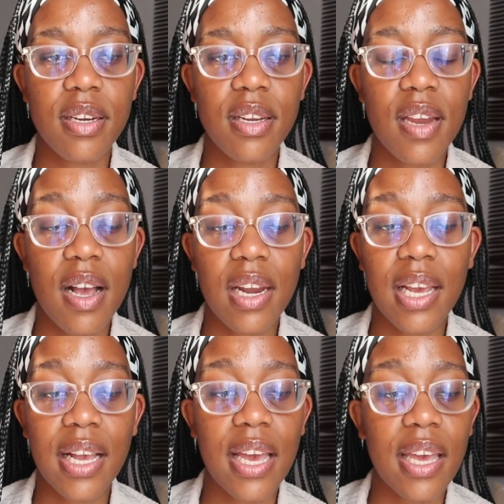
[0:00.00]
yeah,
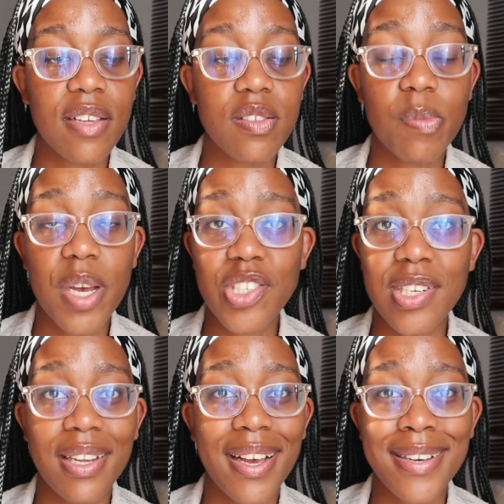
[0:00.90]
like, I smashed
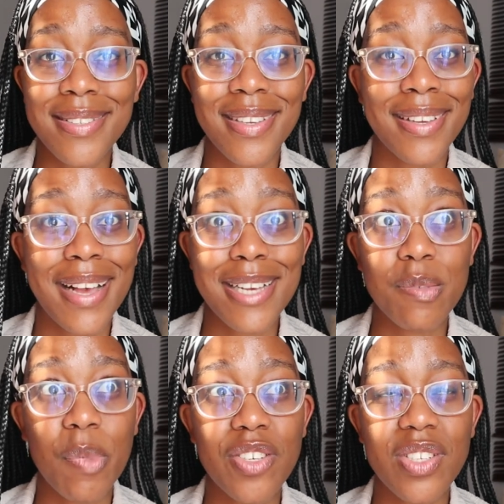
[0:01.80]
it, guys. I
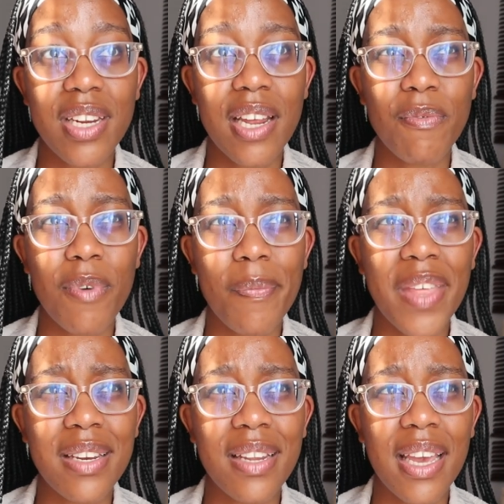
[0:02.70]
smashed it. And from
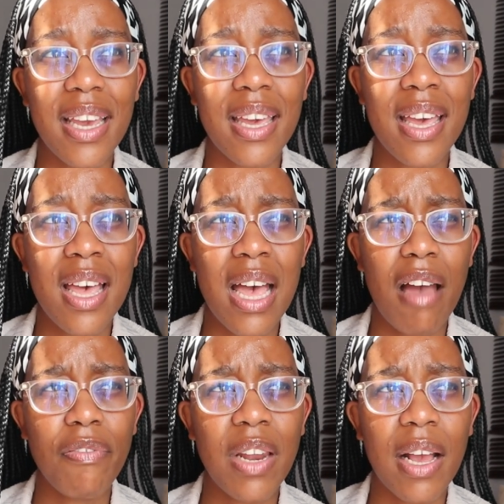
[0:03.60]
that day,
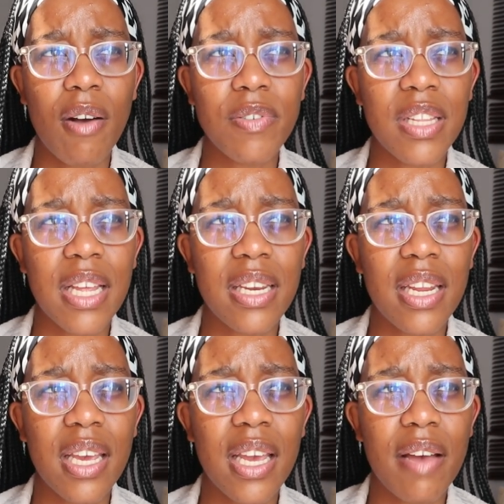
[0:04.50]
I feel like after that
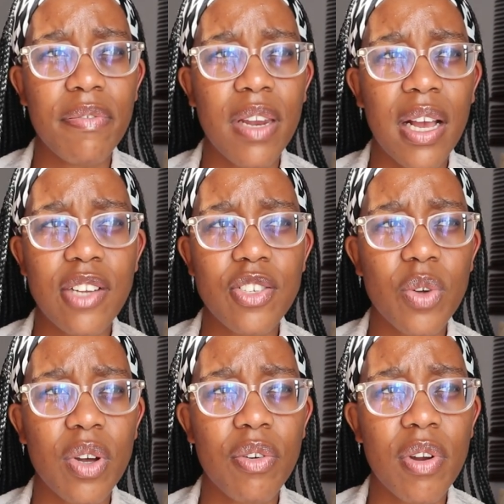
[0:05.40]
day, I feel like I just
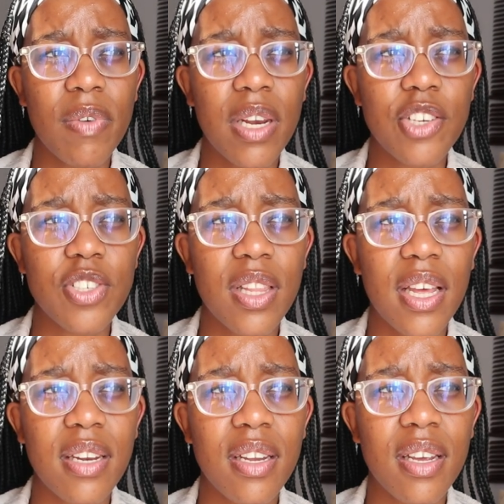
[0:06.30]
got a revelation
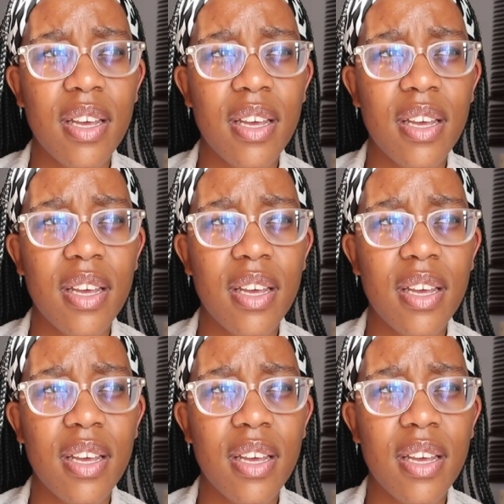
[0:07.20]
that